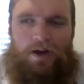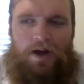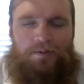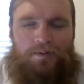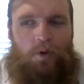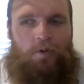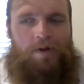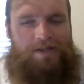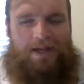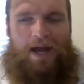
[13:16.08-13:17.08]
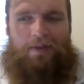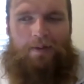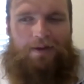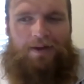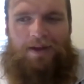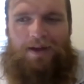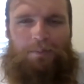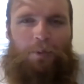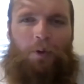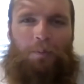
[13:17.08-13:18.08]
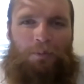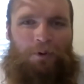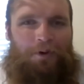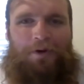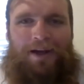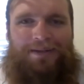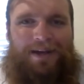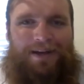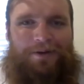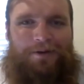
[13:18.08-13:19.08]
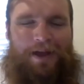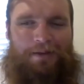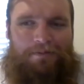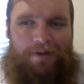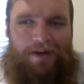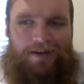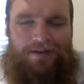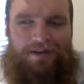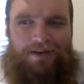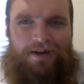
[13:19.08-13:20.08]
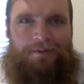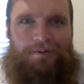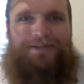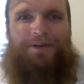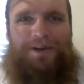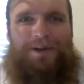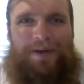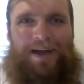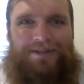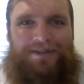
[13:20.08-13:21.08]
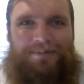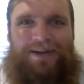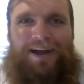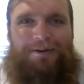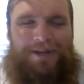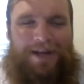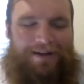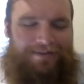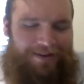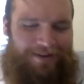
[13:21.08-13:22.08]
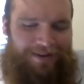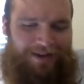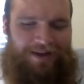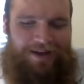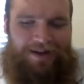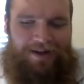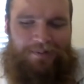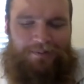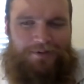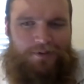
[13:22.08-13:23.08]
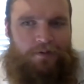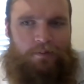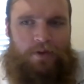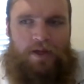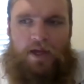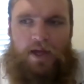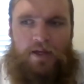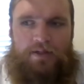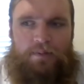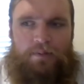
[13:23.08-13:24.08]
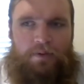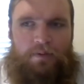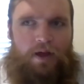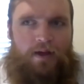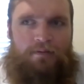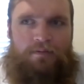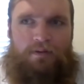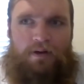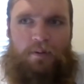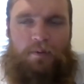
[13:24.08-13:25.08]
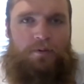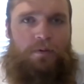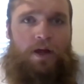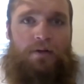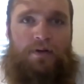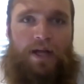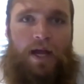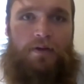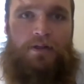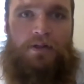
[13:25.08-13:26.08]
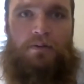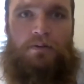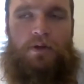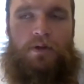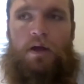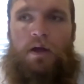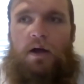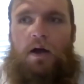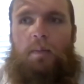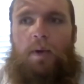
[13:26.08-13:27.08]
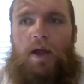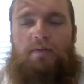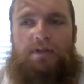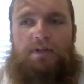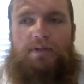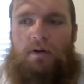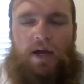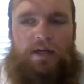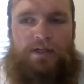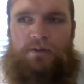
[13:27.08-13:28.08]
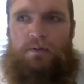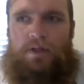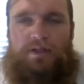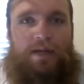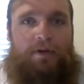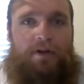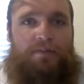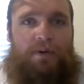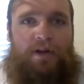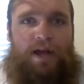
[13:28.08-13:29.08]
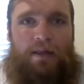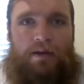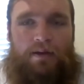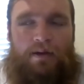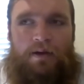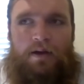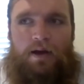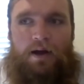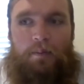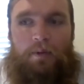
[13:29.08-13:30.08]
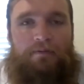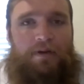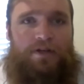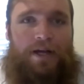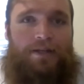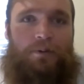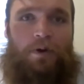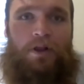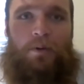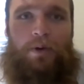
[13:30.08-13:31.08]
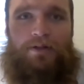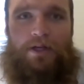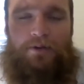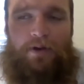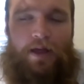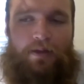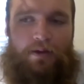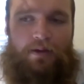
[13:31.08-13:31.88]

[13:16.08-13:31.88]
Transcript: I was born and raised Catholic, born and raised a Notre Dame fan, as you can imagine, being Irish Catholic. So for me, as I went through life, I went to a lot of different Catholic schools. I even started high school at St. Petersburg Catholic, and I finished high school at Clearwater Central Catholic.